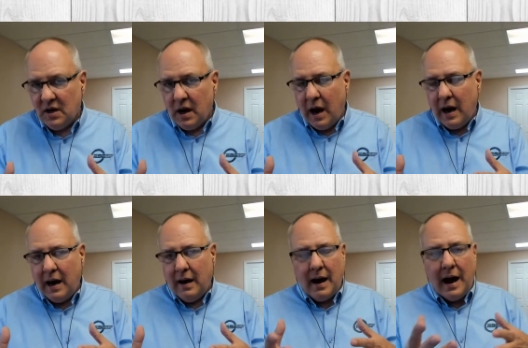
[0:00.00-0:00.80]

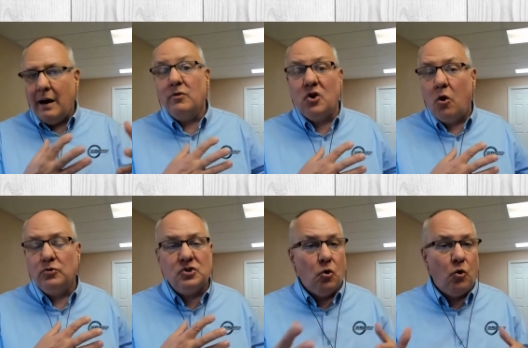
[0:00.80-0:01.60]
I was old
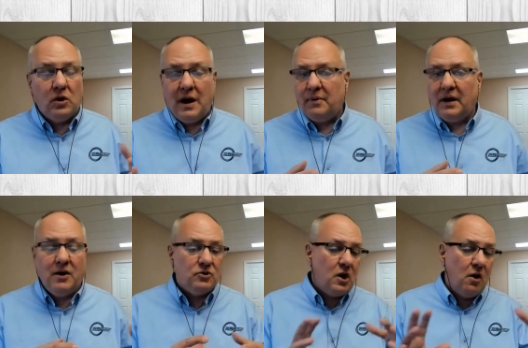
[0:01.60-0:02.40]
school a couple of
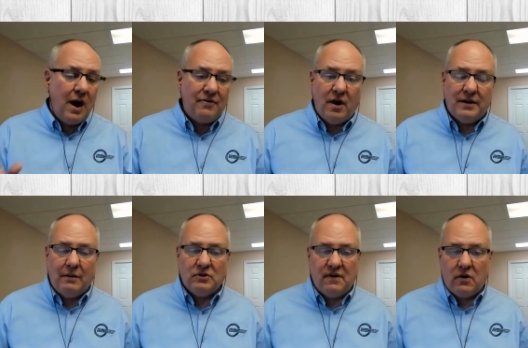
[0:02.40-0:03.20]
years ago. I thought that
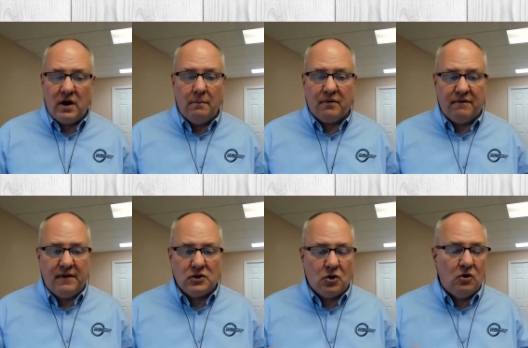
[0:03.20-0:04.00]
was very
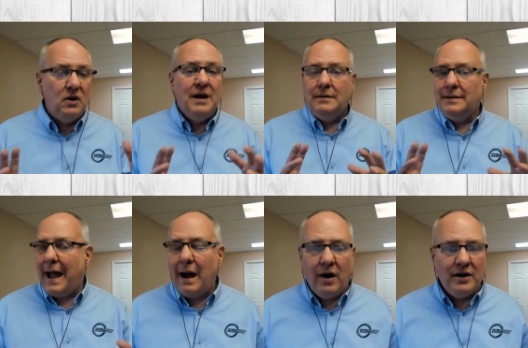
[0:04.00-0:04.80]
unprofessional.
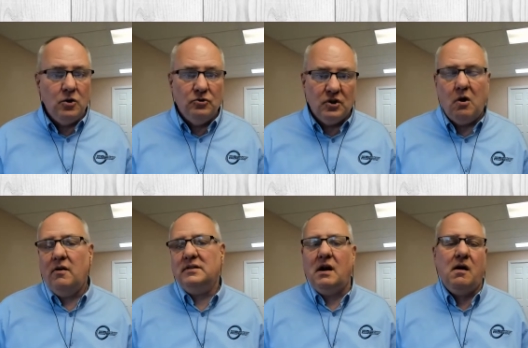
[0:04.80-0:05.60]
Now I use it
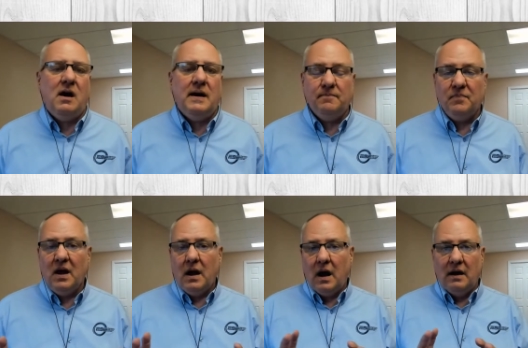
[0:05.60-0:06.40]
all the time.
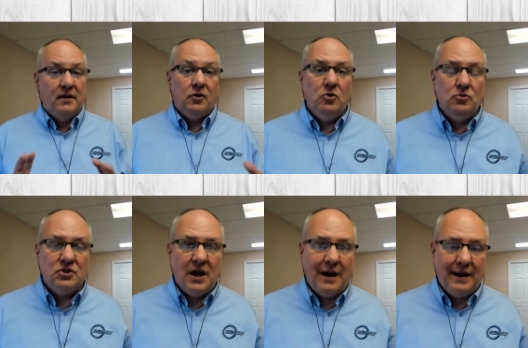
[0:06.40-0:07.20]
They'll use
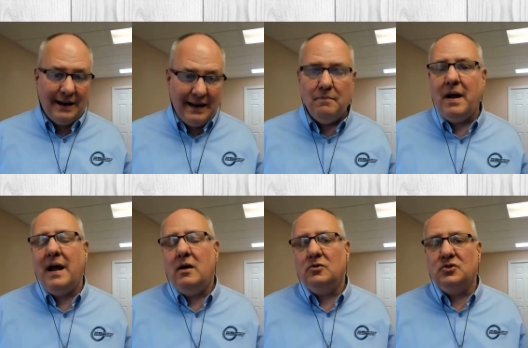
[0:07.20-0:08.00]

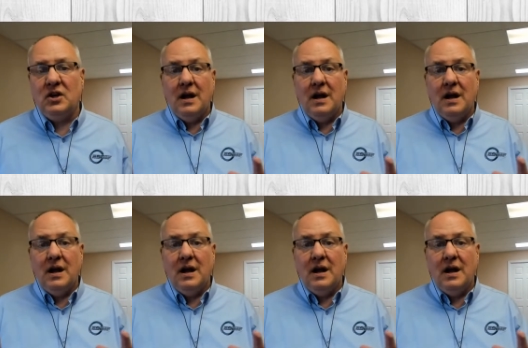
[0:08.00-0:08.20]
emails.